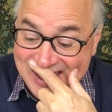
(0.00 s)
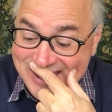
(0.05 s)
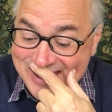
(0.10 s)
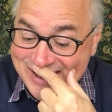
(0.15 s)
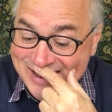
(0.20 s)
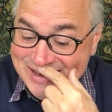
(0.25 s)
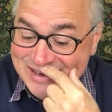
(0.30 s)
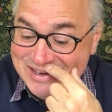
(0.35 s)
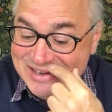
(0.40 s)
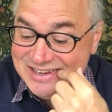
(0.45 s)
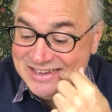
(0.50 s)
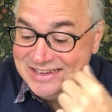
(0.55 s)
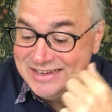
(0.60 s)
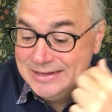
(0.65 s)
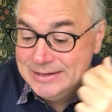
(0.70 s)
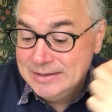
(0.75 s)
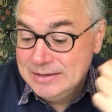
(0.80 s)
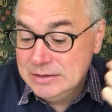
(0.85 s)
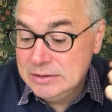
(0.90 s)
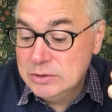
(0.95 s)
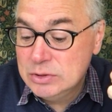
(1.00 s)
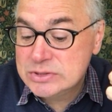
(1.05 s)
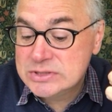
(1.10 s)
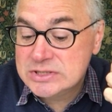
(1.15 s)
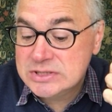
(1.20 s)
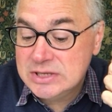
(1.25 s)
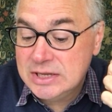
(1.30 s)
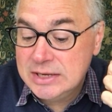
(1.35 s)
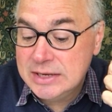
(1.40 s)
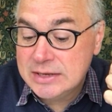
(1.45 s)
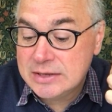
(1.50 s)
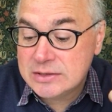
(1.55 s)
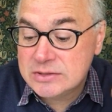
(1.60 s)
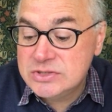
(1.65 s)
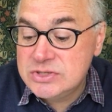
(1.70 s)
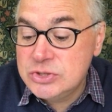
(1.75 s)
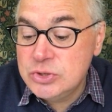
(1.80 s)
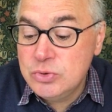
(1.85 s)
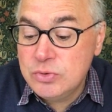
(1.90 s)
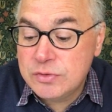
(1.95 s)
And uh, it looks like
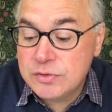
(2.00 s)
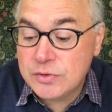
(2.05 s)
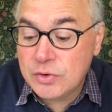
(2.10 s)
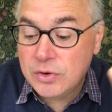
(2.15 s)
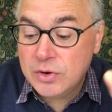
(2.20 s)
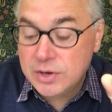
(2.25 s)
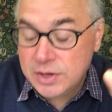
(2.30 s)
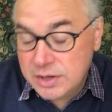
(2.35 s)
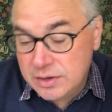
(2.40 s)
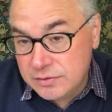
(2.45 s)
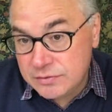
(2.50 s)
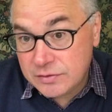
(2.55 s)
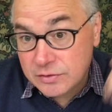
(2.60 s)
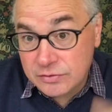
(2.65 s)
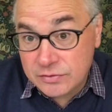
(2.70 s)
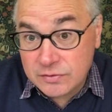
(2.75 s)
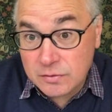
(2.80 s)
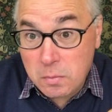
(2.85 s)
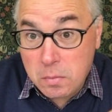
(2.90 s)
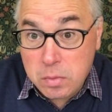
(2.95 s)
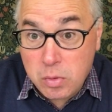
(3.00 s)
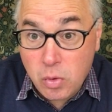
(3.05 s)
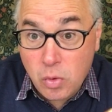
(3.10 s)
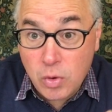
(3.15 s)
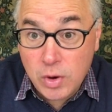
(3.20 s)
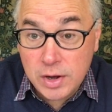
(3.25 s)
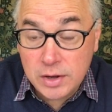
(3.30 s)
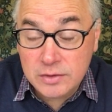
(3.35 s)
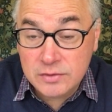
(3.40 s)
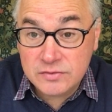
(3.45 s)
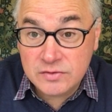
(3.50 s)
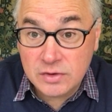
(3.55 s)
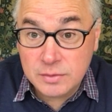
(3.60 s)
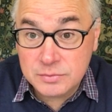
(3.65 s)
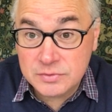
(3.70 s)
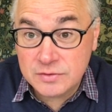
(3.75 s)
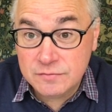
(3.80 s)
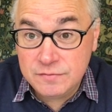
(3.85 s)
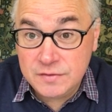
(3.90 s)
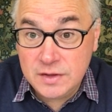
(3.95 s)
two thirty is a support in
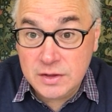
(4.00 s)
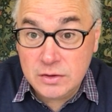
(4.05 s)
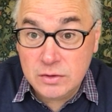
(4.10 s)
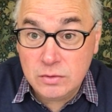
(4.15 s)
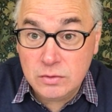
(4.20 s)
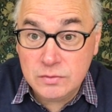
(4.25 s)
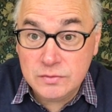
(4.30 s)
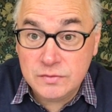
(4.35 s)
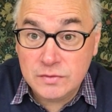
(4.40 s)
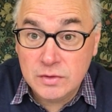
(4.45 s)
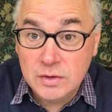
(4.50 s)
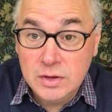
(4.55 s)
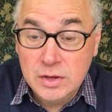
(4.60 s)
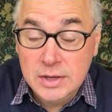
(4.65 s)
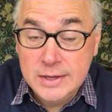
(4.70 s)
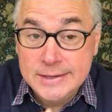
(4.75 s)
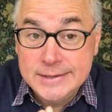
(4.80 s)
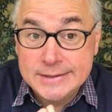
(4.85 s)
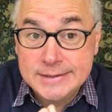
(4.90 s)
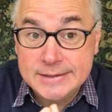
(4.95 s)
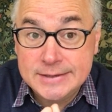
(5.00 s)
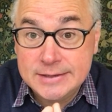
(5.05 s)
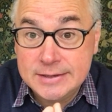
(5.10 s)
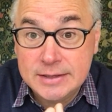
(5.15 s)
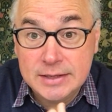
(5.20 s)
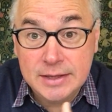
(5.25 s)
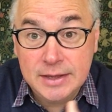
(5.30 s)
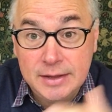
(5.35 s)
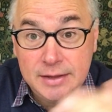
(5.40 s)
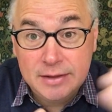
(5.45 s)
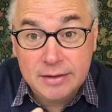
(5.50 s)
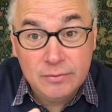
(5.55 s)
terms of yield. Uh,